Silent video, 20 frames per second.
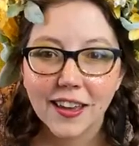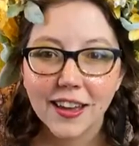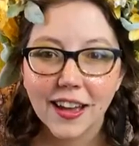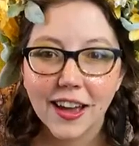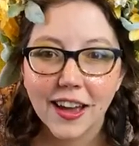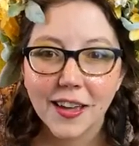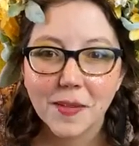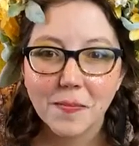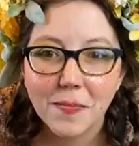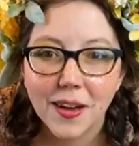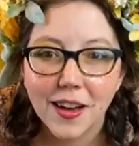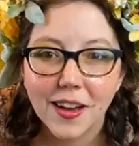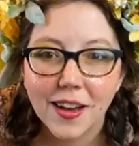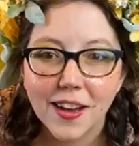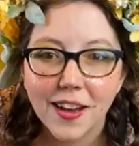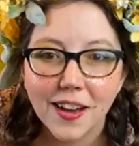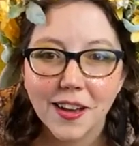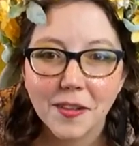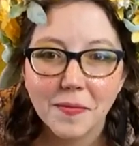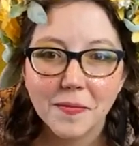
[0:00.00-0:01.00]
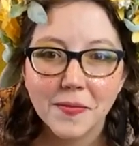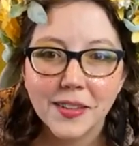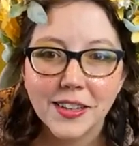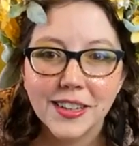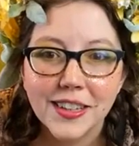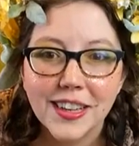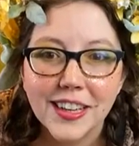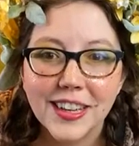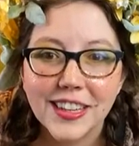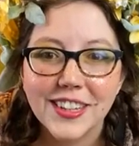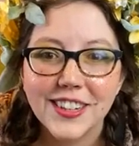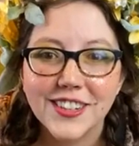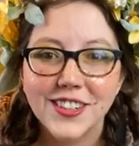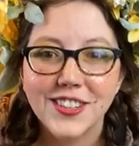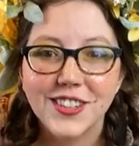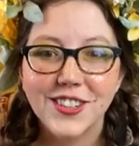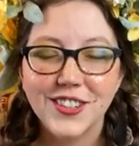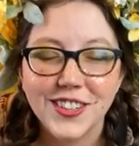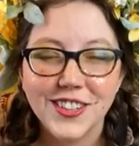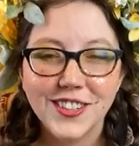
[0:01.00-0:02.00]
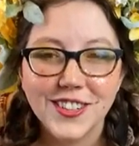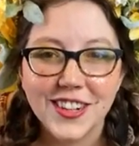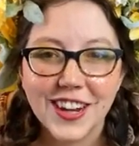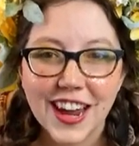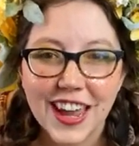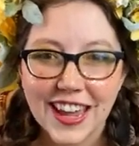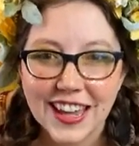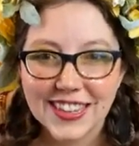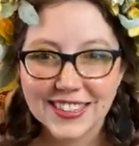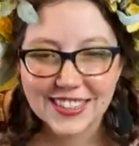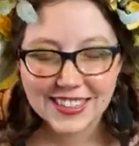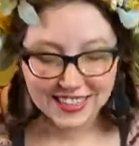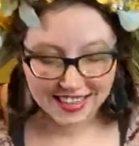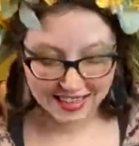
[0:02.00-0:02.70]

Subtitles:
Hi, Mom. Your stories are ace.